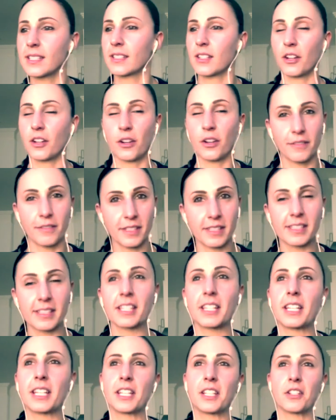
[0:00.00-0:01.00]
so
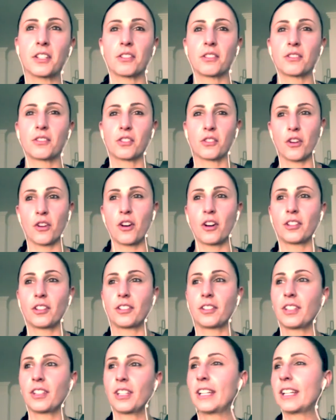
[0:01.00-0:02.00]
obviously you took on,